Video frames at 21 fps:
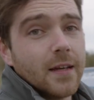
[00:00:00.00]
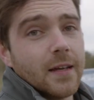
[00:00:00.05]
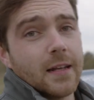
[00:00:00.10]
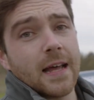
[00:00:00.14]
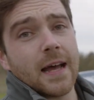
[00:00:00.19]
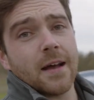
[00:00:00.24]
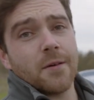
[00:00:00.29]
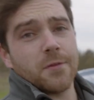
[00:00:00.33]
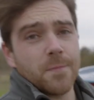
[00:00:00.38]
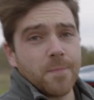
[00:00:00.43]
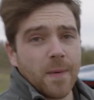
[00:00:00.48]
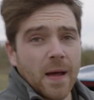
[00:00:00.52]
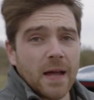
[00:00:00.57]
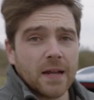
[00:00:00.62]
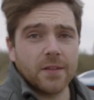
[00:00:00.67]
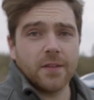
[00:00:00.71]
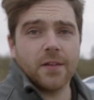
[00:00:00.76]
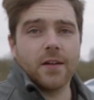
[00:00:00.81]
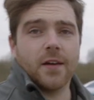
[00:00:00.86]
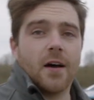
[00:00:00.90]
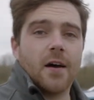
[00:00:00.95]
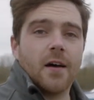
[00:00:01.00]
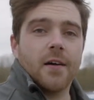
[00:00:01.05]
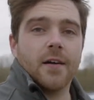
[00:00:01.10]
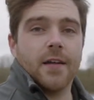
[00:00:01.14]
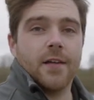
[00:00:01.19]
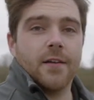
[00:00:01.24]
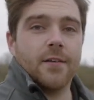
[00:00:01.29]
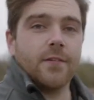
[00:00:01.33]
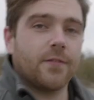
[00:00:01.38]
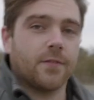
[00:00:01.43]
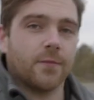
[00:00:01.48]
Now, the back of the car
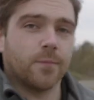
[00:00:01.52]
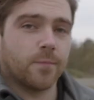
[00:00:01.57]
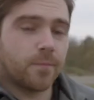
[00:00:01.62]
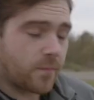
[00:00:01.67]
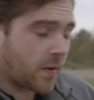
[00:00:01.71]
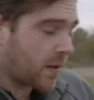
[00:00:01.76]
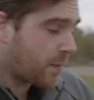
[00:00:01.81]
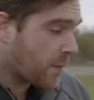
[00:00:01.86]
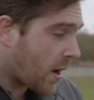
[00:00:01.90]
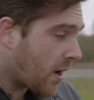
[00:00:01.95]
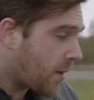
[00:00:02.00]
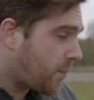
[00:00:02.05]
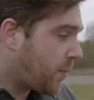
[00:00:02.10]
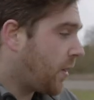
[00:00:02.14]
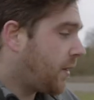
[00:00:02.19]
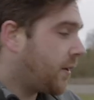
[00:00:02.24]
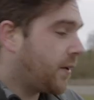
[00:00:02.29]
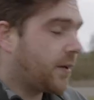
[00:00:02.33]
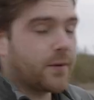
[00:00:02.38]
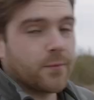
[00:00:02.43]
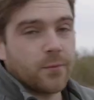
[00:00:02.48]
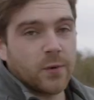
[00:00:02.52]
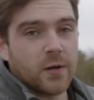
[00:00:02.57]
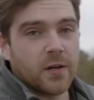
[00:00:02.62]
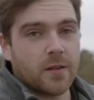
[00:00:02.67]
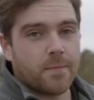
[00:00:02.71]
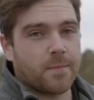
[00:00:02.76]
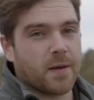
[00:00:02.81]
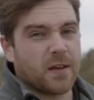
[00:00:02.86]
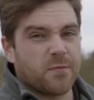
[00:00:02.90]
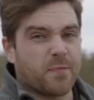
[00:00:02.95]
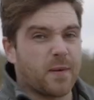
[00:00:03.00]
is, in my opinion, one of the
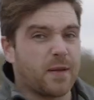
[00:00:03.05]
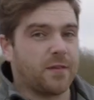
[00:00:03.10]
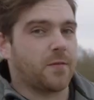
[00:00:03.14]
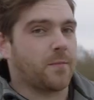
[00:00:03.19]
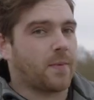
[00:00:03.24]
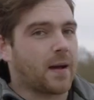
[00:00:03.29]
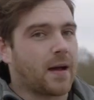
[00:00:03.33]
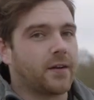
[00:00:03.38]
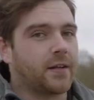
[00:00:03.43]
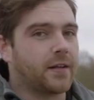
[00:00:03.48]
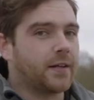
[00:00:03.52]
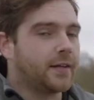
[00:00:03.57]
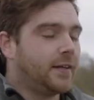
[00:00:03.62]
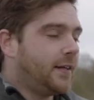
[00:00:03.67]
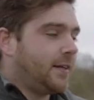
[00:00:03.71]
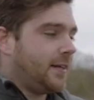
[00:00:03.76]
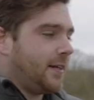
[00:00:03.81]
best bits about it,